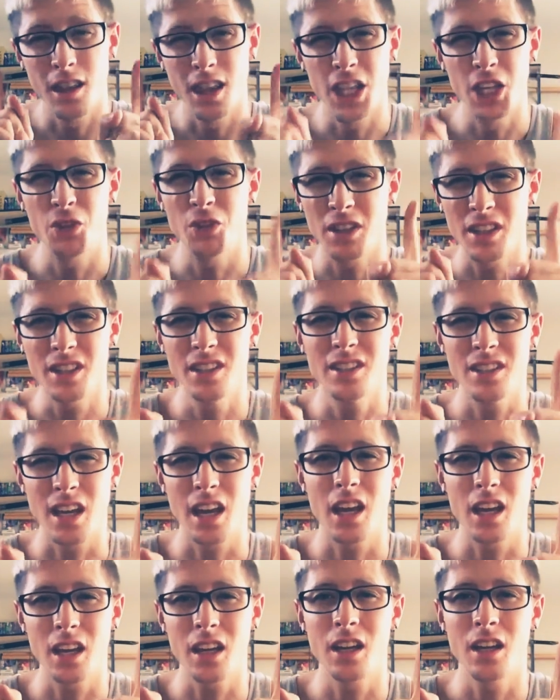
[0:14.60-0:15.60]
there is
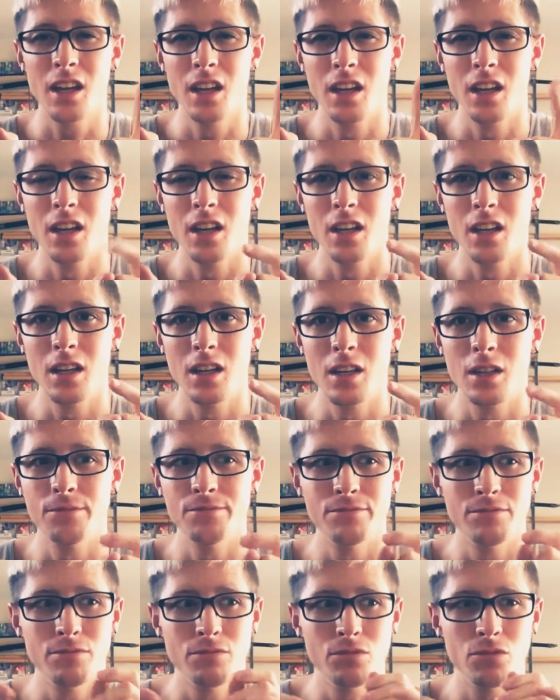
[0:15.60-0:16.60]
a
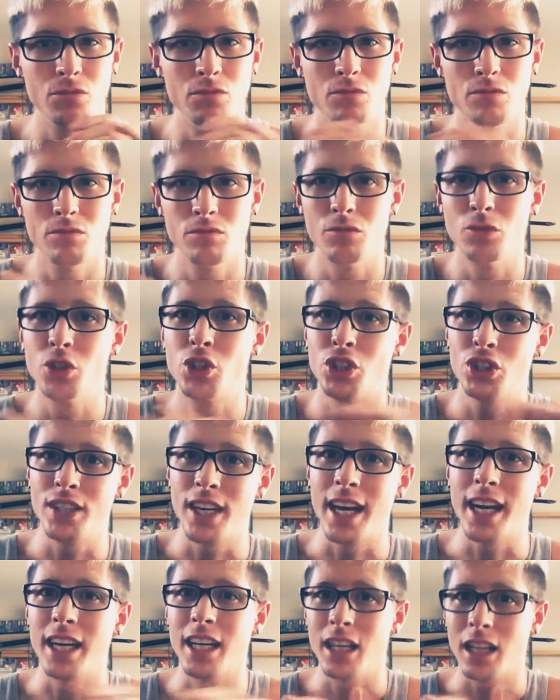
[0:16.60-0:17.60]

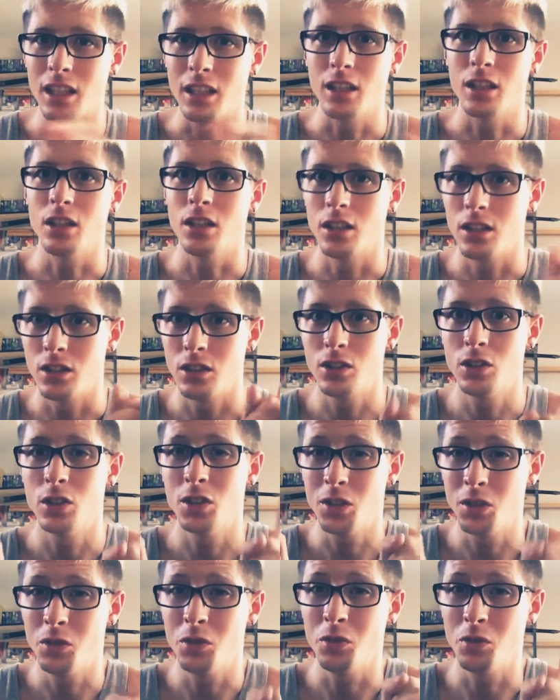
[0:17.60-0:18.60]
shining
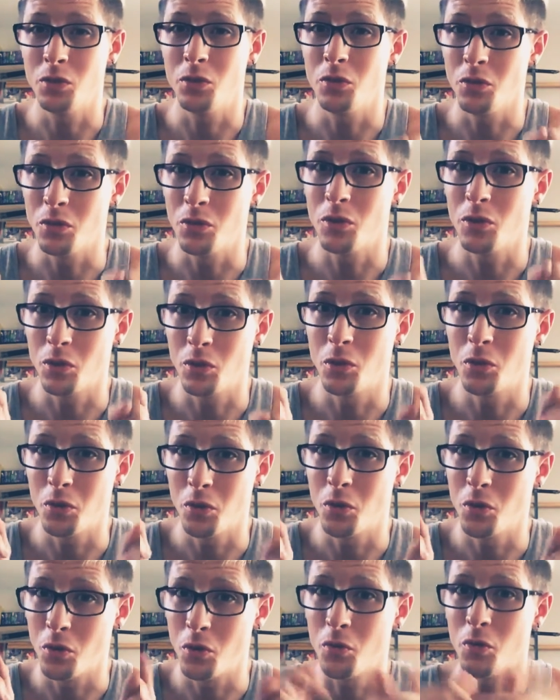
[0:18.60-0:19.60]
to
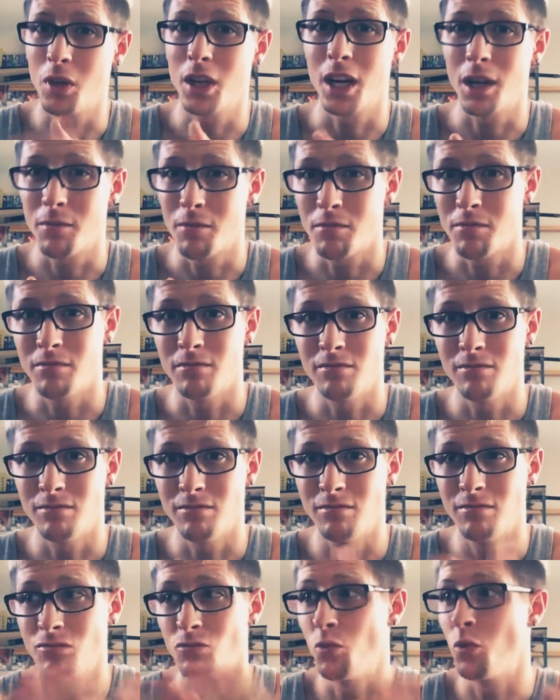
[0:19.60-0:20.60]
what I'm
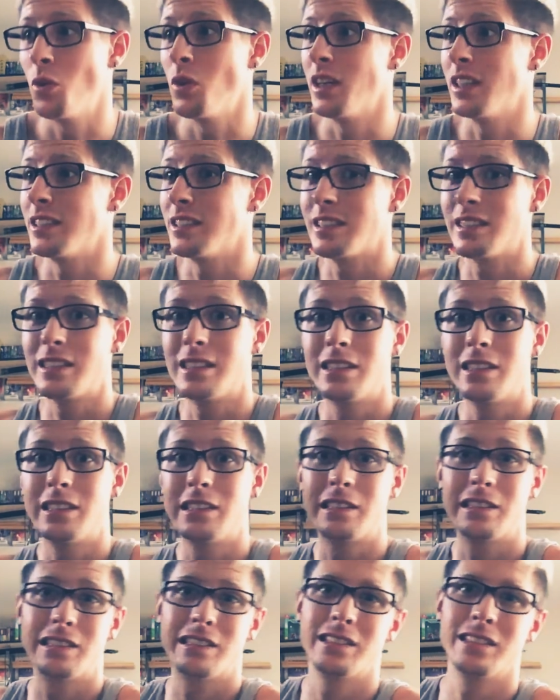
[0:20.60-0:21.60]

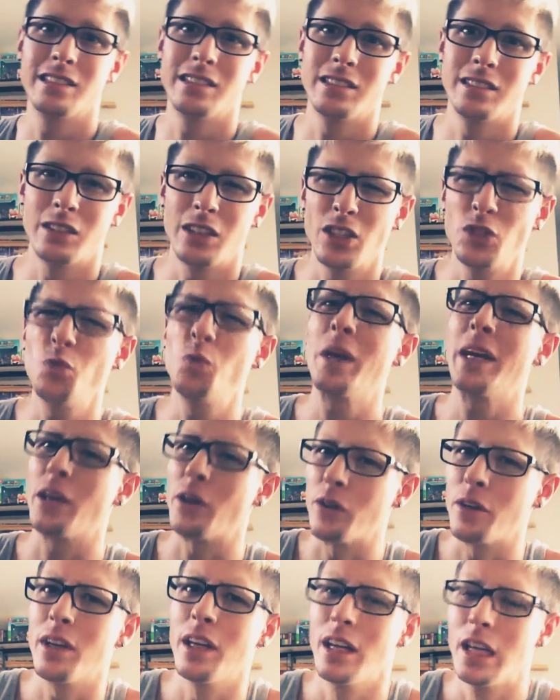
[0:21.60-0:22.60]
what's it's
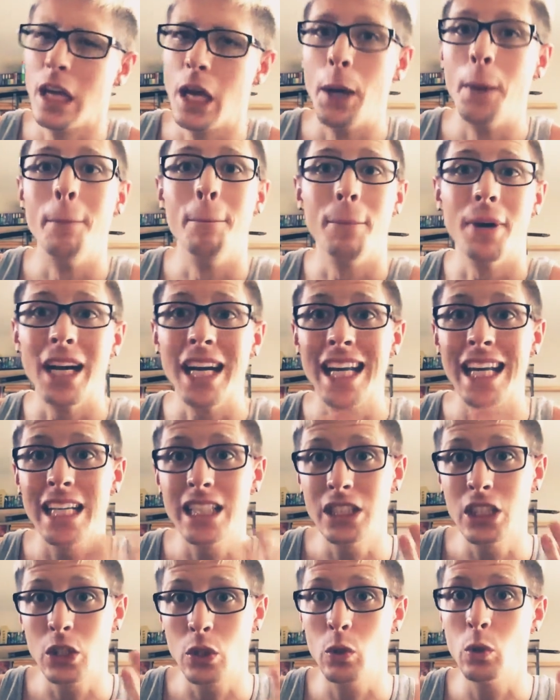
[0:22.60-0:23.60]
weird, but
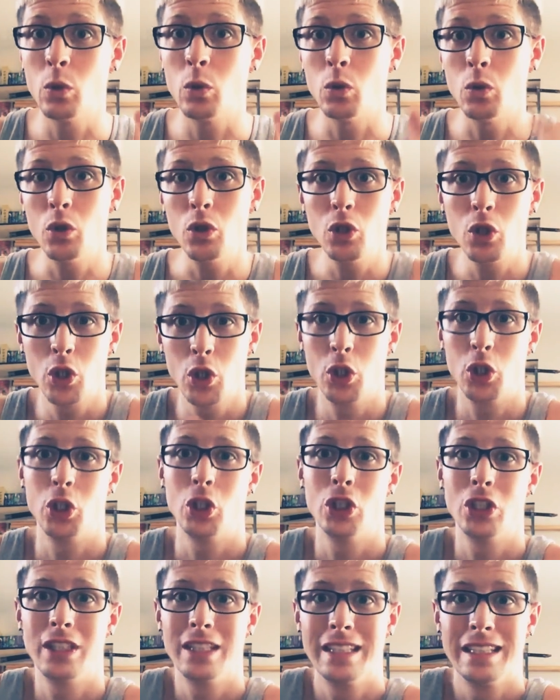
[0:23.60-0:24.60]
it's a cool,
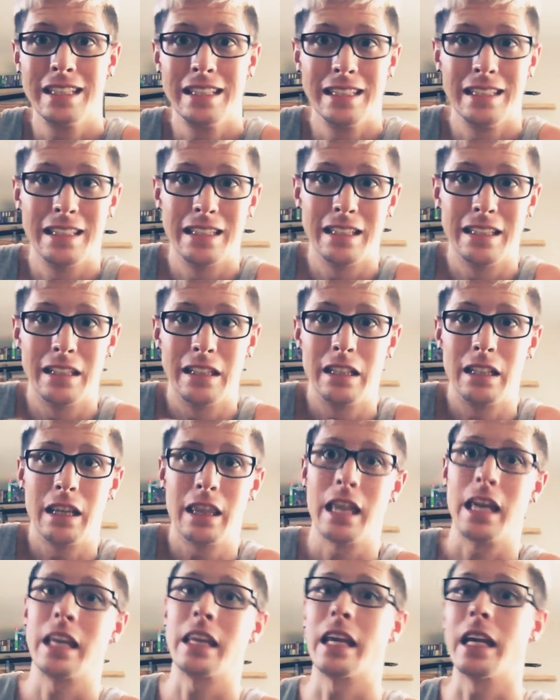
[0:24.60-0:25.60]
good
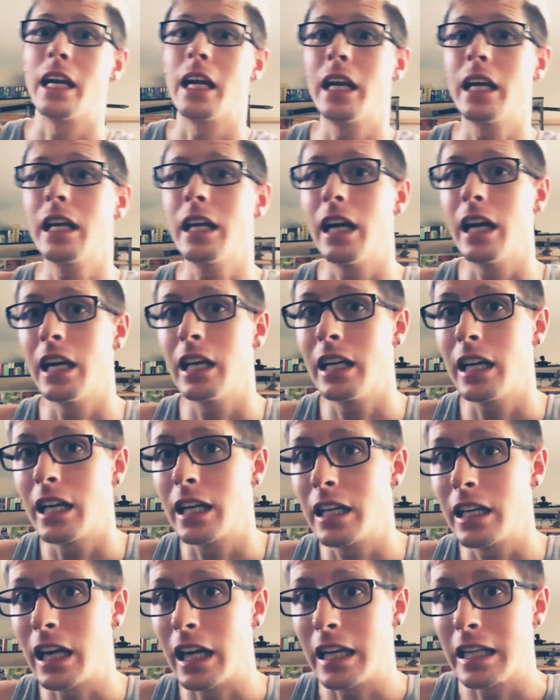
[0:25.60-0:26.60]
thing that
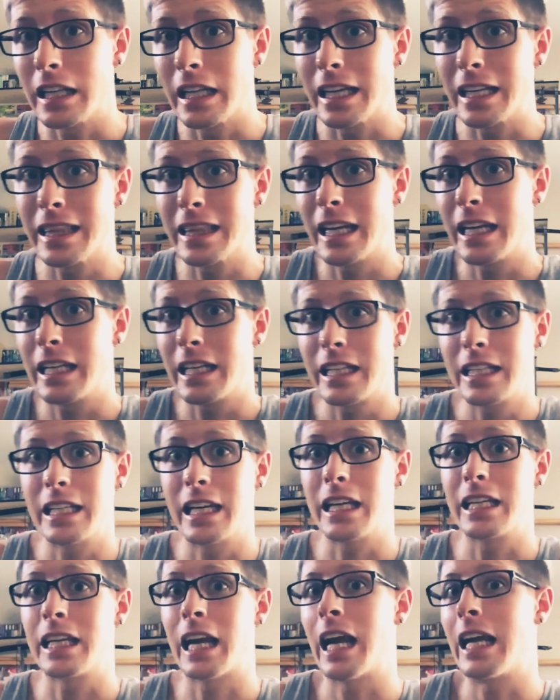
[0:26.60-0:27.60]
I like that
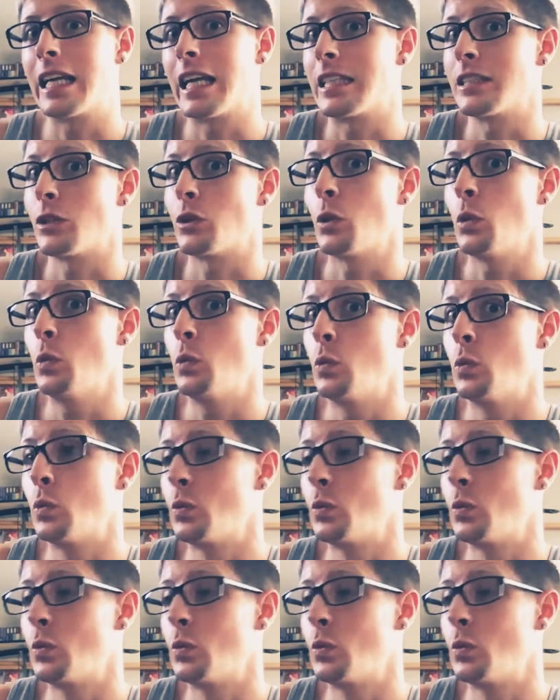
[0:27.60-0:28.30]
I got to do,